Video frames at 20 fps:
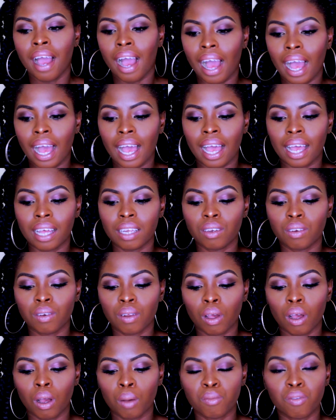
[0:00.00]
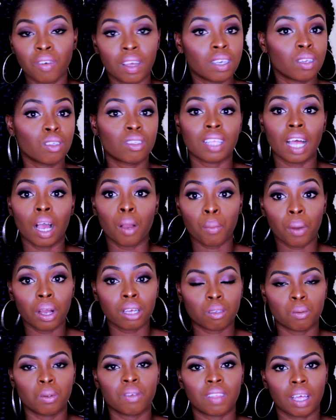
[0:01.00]
and vendors that I
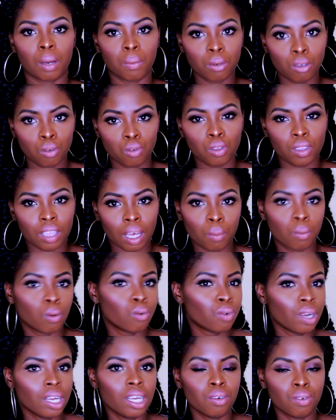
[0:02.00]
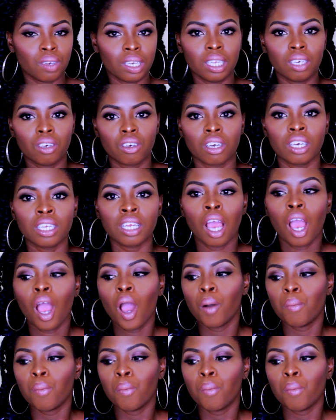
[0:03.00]
worked with that were really, really good.